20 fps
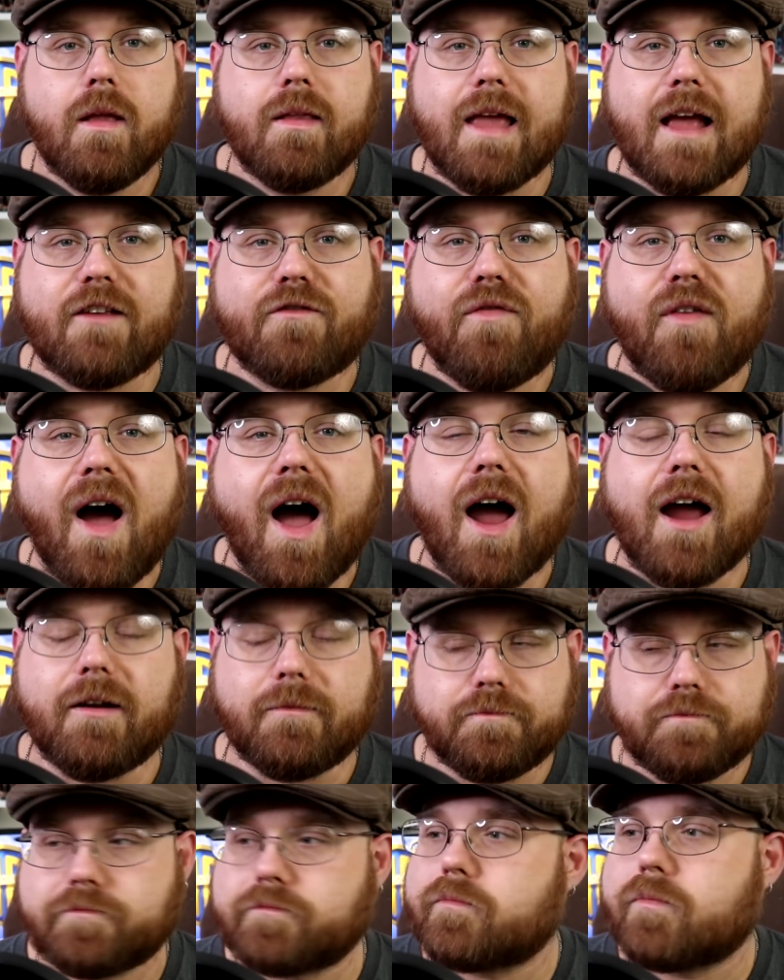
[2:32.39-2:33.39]
That's fine.
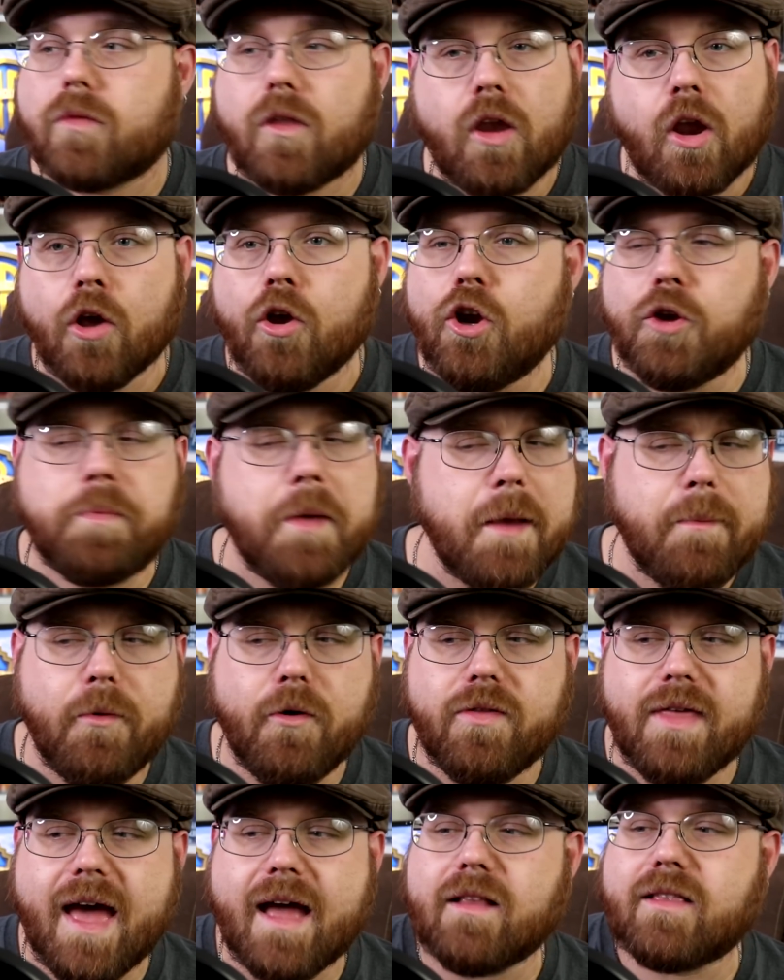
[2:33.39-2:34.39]
There's
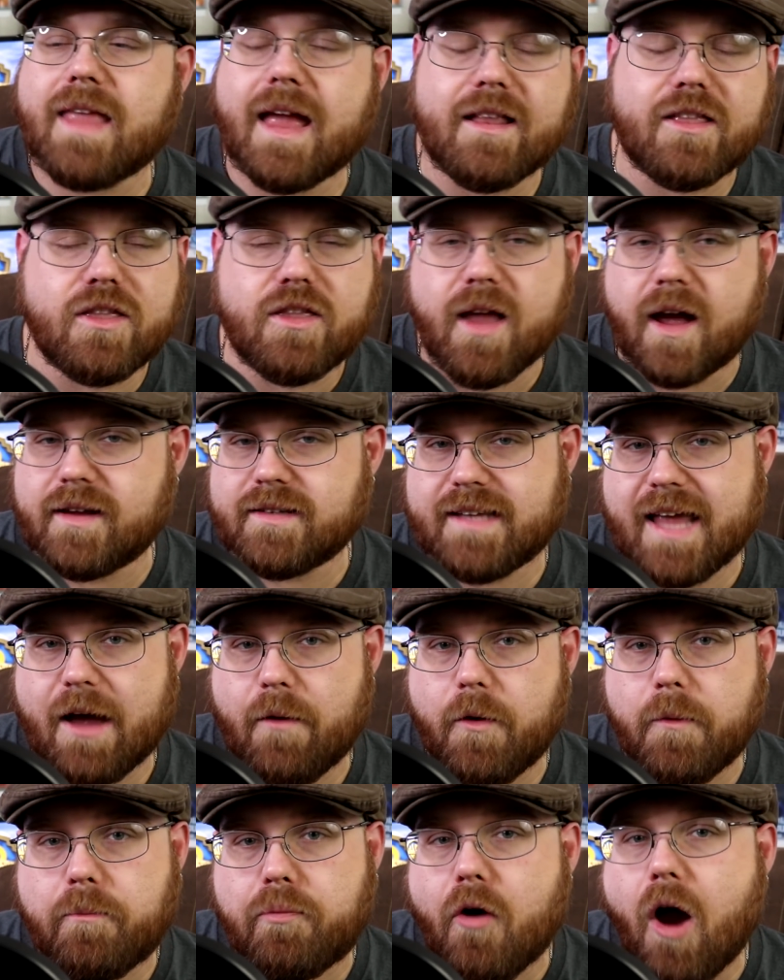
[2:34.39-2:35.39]
people that does
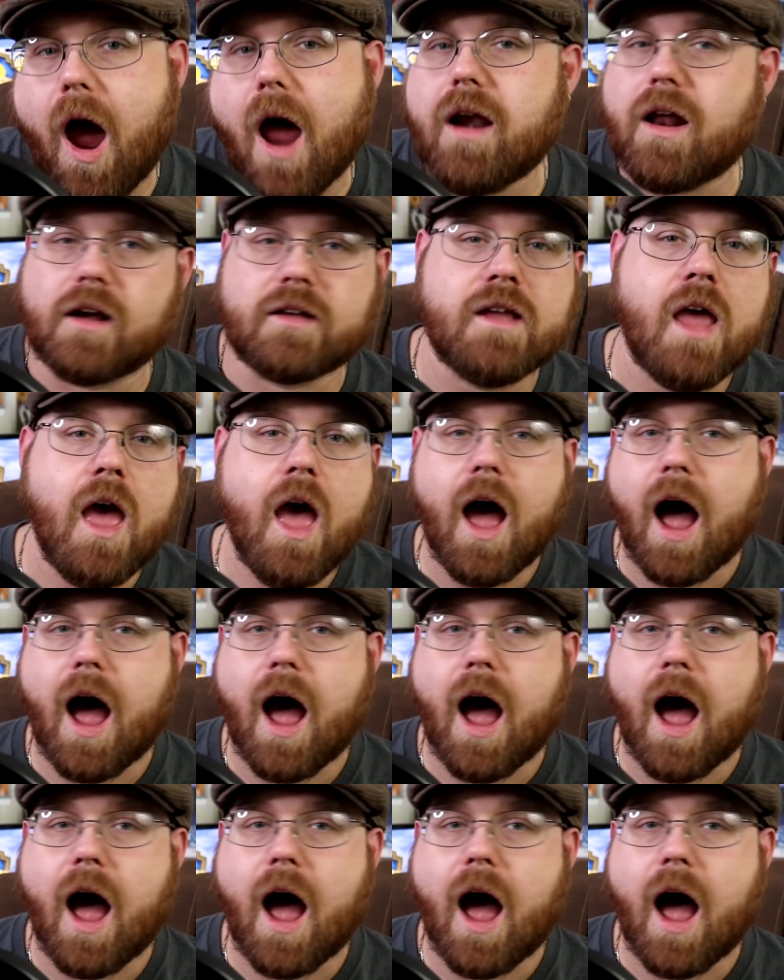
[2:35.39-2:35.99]
that with products.